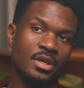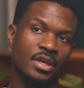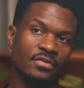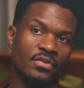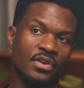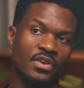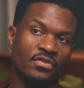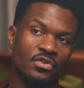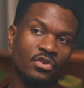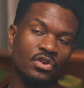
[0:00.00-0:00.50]

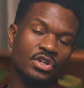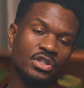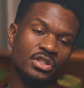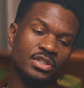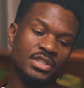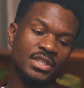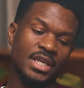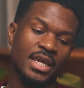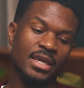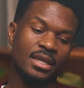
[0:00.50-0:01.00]
if you
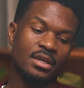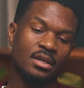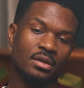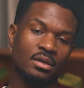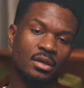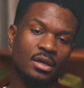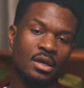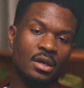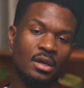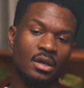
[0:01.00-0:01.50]
can take
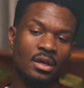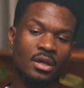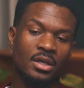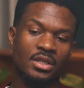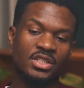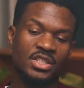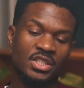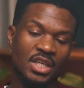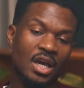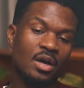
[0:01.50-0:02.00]

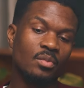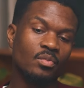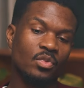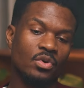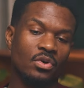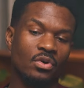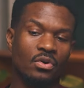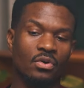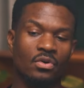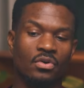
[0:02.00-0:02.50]
some
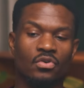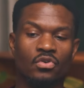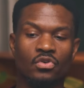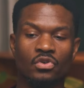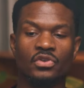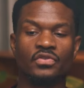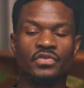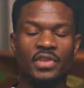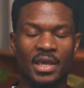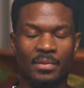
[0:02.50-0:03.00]
or
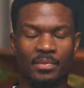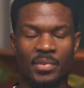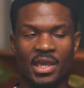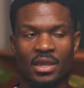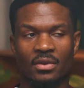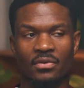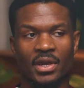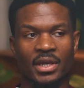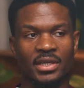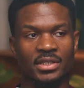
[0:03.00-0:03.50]
all of that
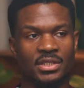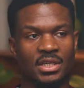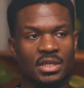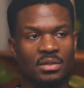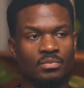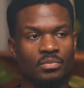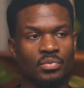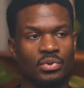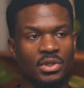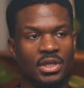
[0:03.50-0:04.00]
pay rise
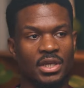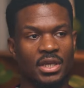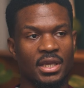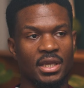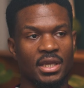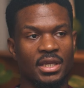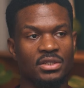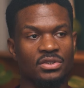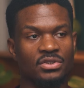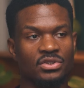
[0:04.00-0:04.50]
and put it
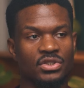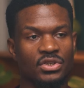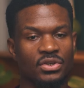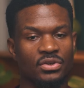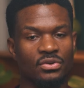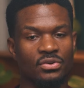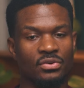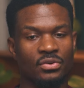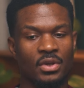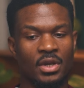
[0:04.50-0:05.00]

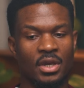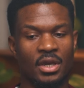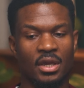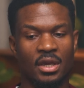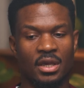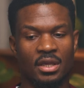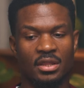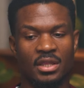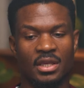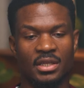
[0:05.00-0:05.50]
into
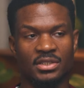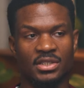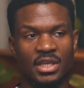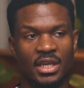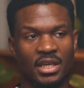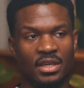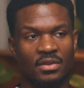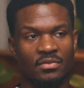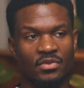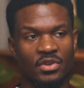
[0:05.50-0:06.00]
things
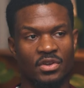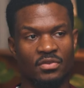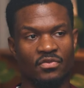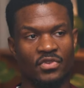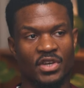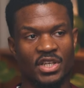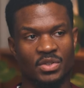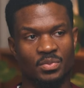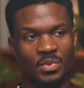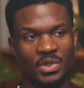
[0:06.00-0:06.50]
like
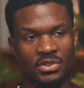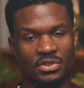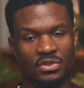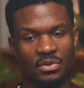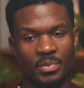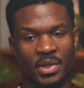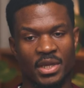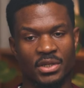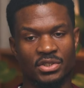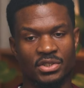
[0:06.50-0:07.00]
investments or
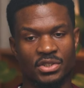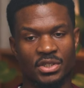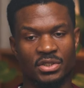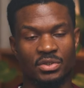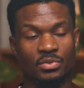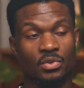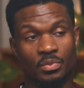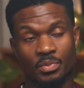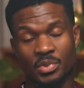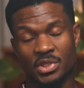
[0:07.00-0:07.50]
pensions,
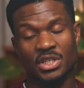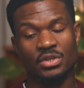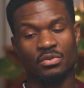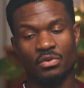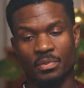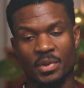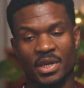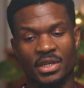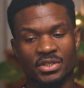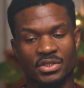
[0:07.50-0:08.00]
or
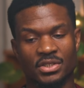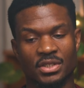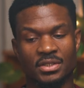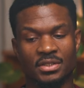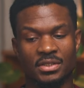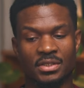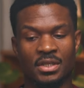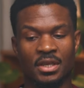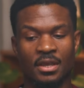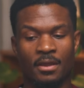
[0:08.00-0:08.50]
particular
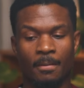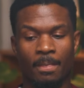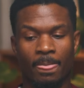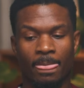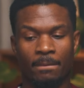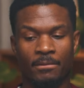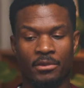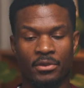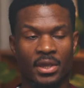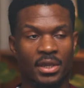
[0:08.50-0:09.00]
pensions,
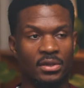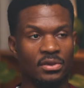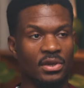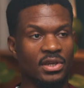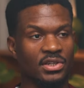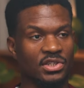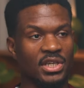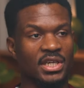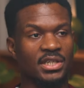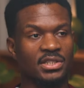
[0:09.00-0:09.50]
you
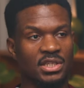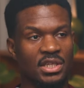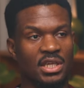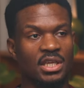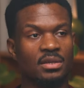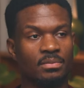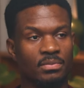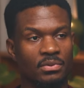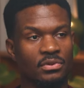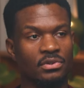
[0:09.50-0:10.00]
actually get to
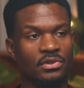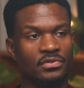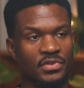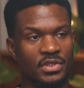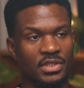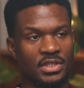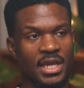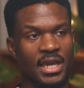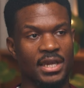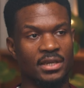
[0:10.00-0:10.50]
keep all of
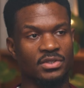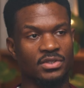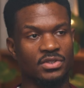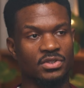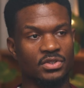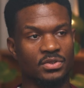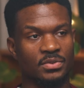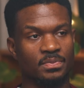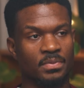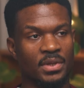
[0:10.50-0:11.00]
the tax,
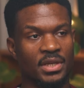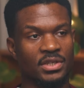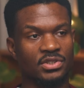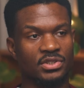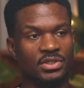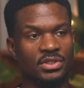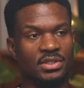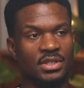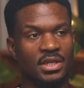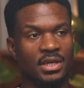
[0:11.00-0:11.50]
because
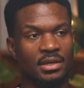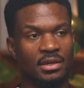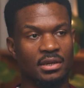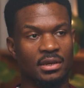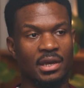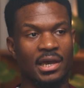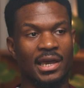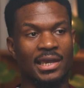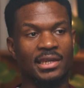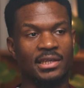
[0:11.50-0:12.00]
pensions
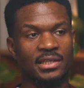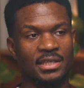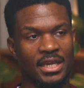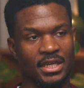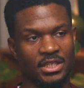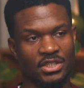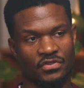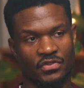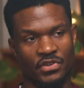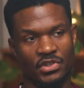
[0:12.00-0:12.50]
are highly
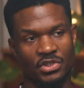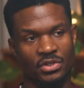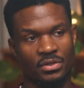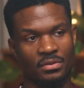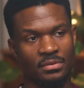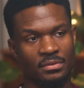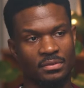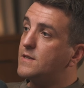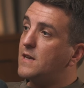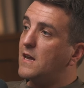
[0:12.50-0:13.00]
tax efficient.
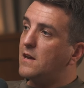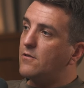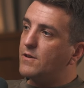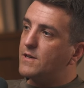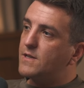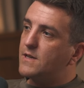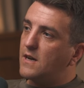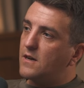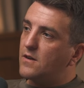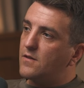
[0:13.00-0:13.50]
salary
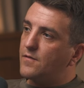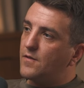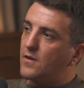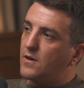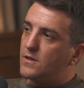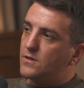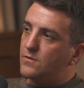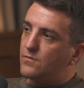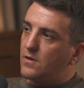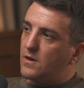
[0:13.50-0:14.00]

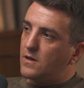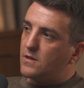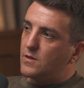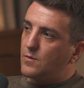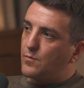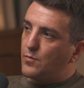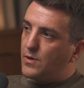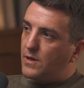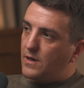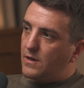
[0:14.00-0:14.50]
sacrifice, right?
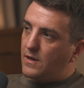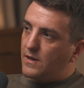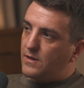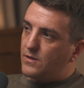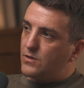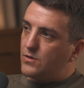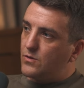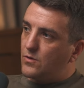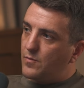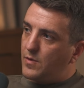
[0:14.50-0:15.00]
To put it
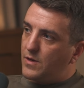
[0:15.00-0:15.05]
into your